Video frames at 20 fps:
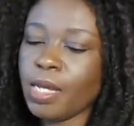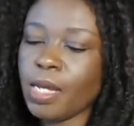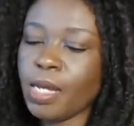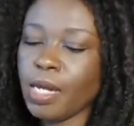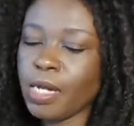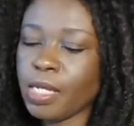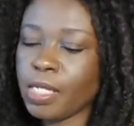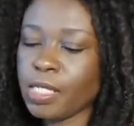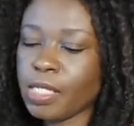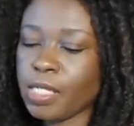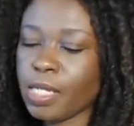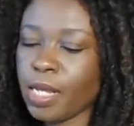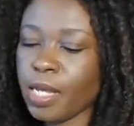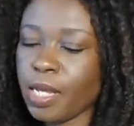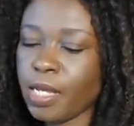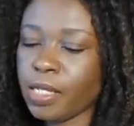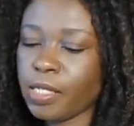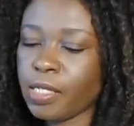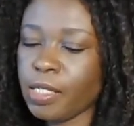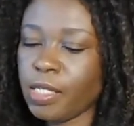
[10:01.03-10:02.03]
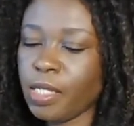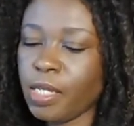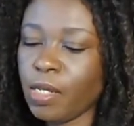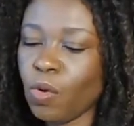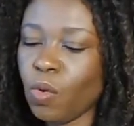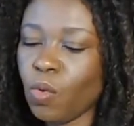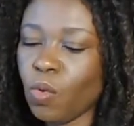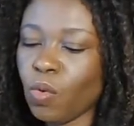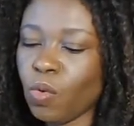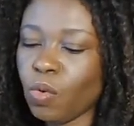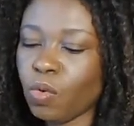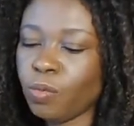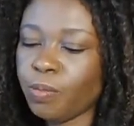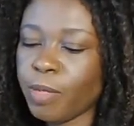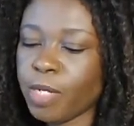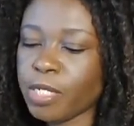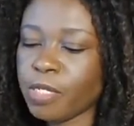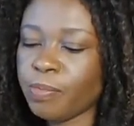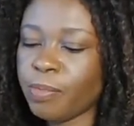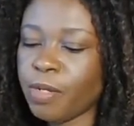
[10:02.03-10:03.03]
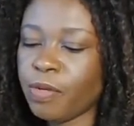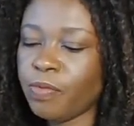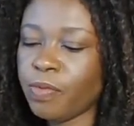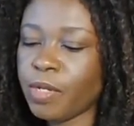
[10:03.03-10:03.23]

And it says, the old must be